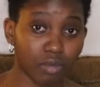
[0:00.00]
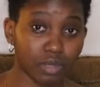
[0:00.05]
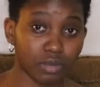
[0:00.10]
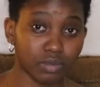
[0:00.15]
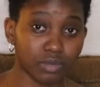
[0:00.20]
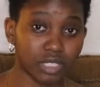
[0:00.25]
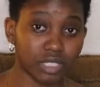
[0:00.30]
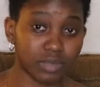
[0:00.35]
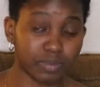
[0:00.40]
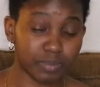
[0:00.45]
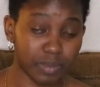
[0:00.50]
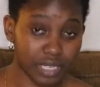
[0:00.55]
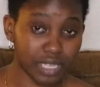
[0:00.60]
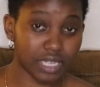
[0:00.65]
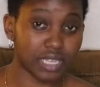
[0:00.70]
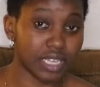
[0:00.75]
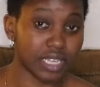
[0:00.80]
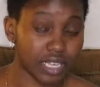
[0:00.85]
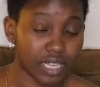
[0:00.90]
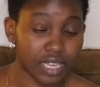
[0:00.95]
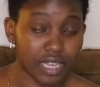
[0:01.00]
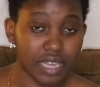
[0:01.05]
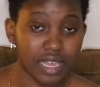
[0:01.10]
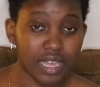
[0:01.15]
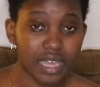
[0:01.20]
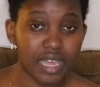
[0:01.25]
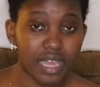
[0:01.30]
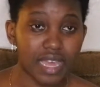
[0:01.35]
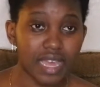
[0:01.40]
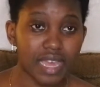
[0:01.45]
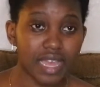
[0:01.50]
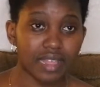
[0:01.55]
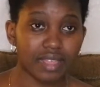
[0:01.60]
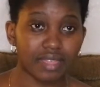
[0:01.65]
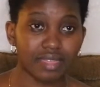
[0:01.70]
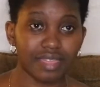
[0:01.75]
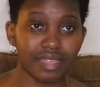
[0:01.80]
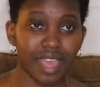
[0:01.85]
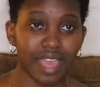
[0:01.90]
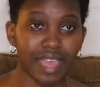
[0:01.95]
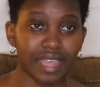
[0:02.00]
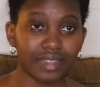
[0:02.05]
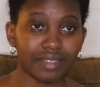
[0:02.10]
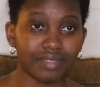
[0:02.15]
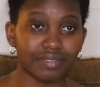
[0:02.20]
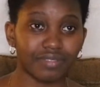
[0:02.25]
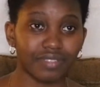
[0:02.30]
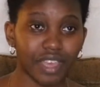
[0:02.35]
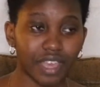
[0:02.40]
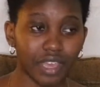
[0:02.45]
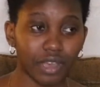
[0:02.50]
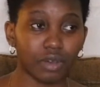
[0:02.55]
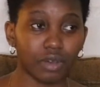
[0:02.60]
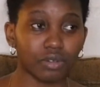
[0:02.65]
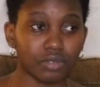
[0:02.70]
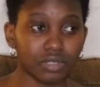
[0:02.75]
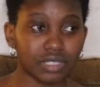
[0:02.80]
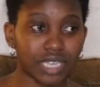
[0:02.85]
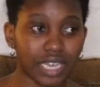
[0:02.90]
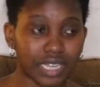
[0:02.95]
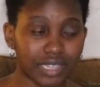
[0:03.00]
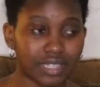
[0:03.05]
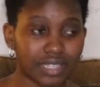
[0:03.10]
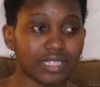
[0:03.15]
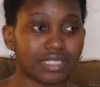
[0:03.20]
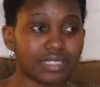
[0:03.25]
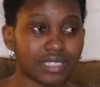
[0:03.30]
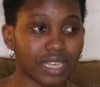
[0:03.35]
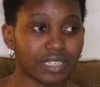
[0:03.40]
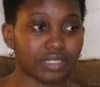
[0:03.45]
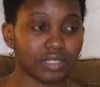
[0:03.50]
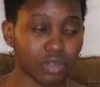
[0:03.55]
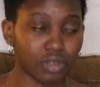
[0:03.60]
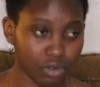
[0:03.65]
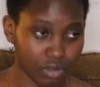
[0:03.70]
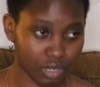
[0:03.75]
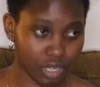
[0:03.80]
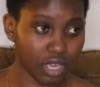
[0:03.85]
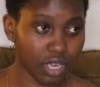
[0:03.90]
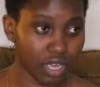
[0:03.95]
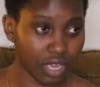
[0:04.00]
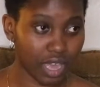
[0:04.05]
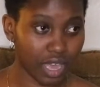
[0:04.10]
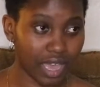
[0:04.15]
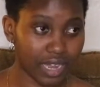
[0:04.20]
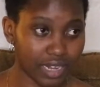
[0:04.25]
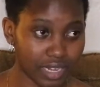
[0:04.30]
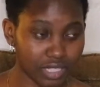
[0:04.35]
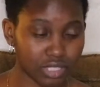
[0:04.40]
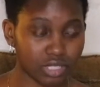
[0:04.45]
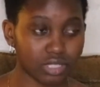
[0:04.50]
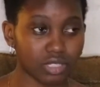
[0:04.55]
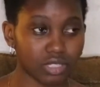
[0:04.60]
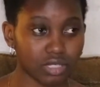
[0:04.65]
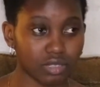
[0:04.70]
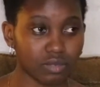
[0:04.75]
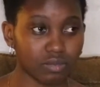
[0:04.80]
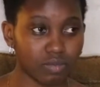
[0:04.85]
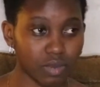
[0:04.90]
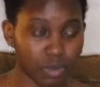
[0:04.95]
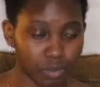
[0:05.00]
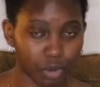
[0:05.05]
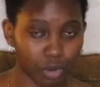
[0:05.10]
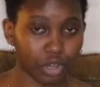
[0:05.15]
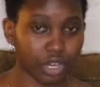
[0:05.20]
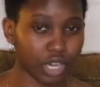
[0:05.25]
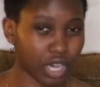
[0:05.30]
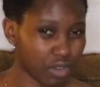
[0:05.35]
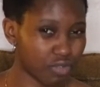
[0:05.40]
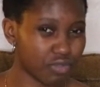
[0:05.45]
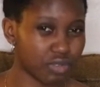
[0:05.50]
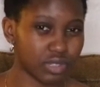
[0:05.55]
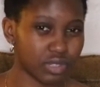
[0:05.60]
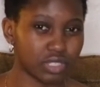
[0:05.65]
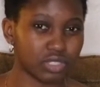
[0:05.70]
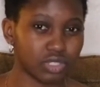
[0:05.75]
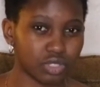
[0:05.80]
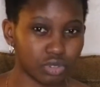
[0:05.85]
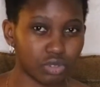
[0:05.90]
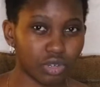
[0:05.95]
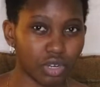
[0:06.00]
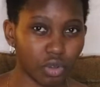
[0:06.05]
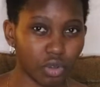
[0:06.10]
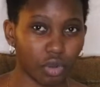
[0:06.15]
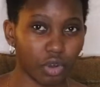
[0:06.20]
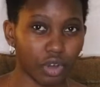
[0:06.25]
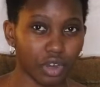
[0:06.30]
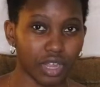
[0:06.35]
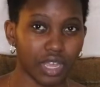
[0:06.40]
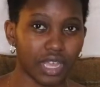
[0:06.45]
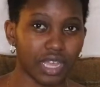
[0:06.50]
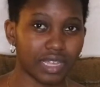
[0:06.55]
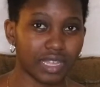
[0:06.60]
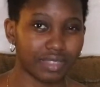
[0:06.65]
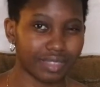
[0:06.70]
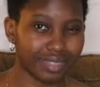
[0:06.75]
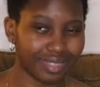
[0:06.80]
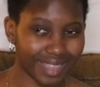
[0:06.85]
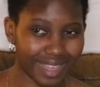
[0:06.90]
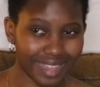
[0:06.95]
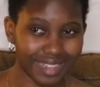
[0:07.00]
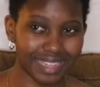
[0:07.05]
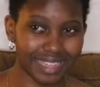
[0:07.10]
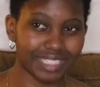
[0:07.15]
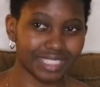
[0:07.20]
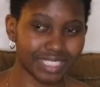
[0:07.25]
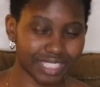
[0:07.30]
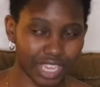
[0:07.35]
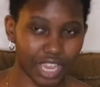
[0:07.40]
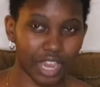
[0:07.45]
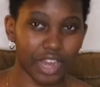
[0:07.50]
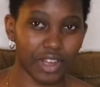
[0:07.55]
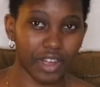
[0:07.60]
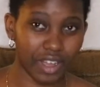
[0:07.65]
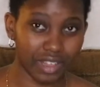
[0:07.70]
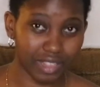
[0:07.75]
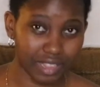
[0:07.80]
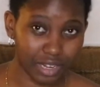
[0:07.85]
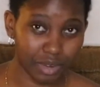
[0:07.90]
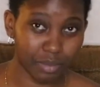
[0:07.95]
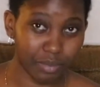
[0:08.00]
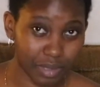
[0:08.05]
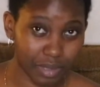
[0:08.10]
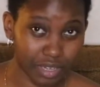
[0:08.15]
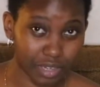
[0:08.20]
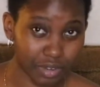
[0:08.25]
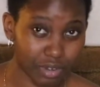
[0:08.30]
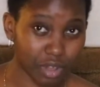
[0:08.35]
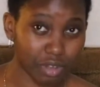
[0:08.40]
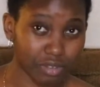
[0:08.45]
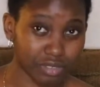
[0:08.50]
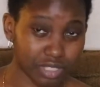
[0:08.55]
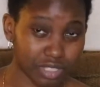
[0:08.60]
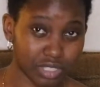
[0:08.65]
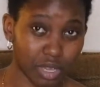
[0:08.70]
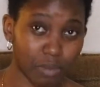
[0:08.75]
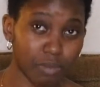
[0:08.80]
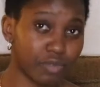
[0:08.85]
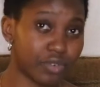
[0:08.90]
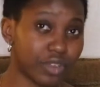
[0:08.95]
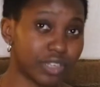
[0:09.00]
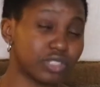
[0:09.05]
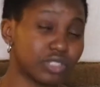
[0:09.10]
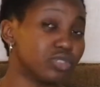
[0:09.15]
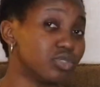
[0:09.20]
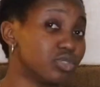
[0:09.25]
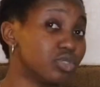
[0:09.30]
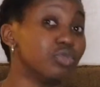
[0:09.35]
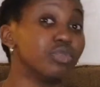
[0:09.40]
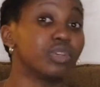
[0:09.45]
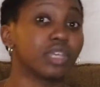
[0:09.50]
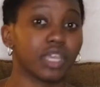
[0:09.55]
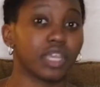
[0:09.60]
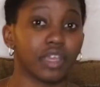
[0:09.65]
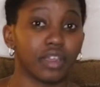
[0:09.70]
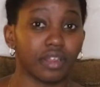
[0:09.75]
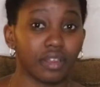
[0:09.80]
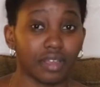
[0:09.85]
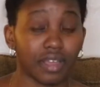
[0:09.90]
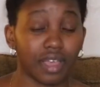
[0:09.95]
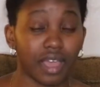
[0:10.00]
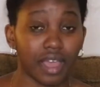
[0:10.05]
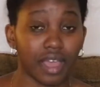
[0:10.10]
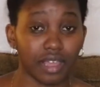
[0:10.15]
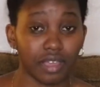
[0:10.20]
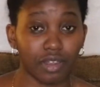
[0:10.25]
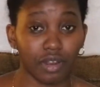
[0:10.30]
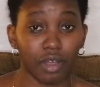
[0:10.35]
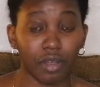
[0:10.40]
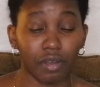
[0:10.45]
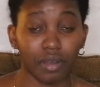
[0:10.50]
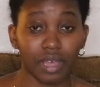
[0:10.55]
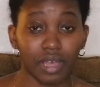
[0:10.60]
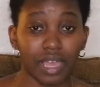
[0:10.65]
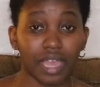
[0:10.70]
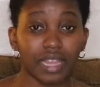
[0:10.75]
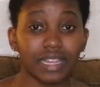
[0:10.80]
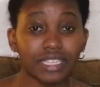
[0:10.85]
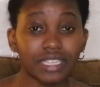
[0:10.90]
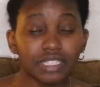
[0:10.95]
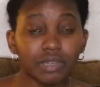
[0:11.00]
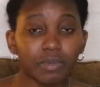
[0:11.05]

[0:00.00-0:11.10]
speaking, then they'll take this as okay, I need to be more careful with this student, or they'll at least care a little bit. Some professors do care. At least the